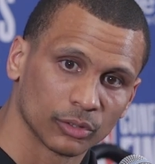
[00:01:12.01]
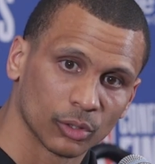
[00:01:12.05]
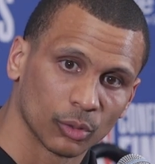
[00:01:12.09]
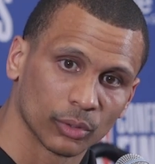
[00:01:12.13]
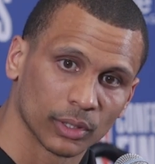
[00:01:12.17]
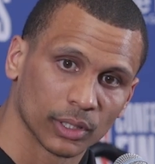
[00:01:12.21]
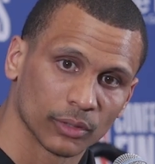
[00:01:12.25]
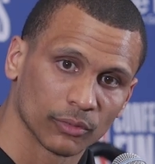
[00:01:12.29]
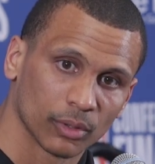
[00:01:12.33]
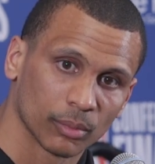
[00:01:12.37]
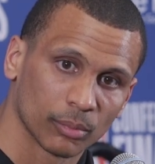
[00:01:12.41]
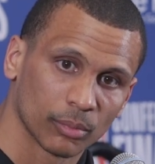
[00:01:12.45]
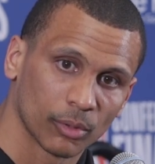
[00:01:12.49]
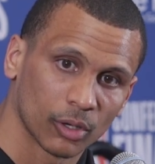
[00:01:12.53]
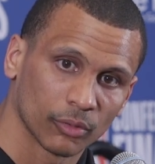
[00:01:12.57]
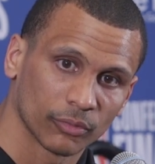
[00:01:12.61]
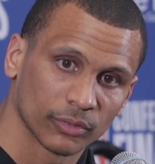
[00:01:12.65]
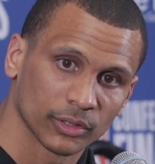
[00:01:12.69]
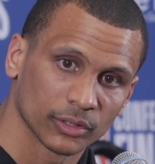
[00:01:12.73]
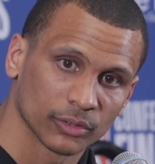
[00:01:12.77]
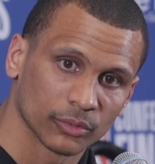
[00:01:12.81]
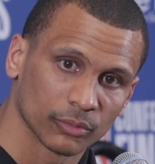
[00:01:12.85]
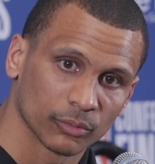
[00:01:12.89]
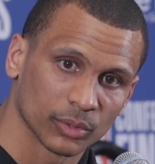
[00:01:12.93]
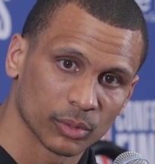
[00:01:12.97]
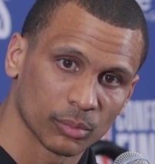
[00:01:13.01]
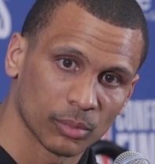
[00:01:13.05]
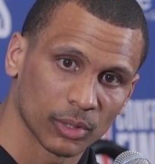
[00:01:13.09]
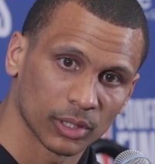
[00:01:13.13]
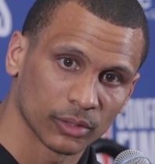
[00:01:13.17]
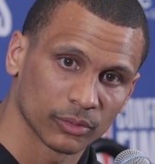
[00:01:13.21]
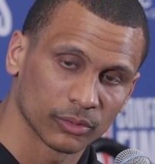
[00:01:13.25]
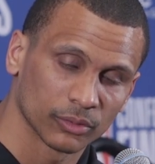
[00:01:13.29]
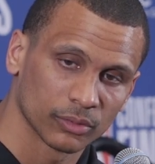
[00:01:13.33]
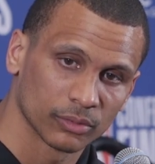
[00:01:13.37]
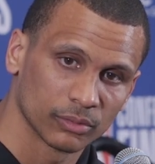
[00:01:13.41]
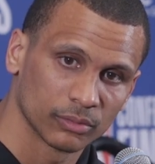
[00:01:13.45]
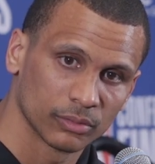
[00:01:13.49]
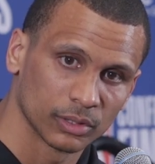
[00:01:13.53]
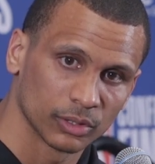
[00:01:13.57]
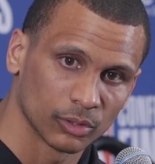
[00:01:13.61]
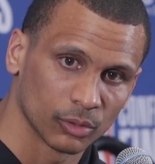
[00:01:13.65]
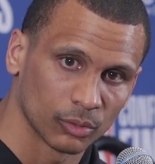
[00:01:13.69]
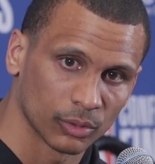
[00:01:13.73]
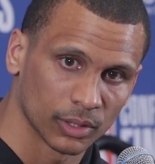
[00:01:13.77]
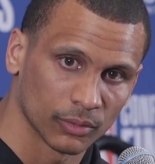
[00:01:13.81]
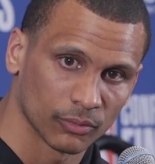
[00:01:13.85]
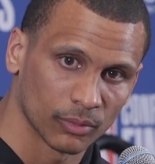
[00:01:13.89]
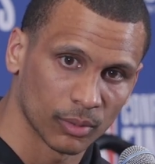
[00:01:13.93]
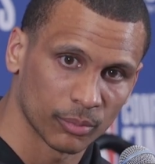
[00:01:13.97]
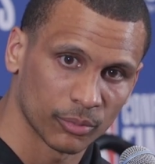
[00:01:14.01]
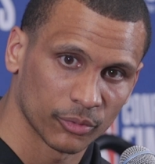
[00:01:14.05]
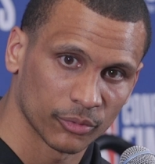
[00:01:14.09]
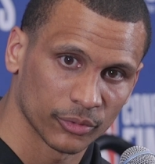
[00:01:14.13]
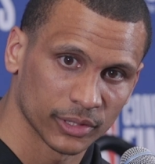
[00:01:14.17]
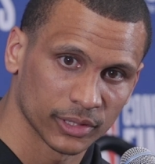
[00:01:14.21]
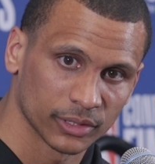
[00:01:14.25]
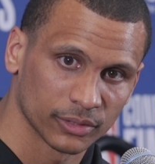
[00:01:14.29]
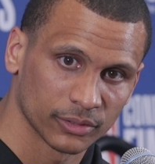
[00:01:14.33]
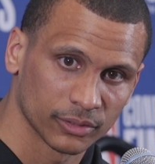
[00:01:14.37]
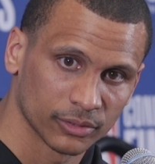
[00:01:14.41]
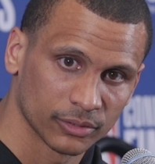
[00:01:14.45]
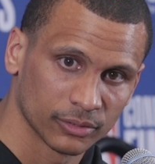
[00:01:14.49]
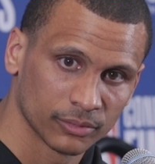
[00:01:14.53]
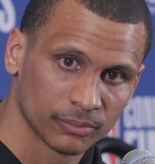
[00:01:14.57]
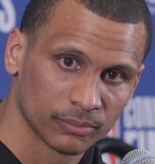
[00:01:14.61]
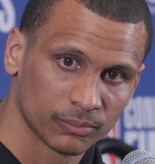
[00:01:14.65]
Don't give up offensive rebounds. And don't give up threes.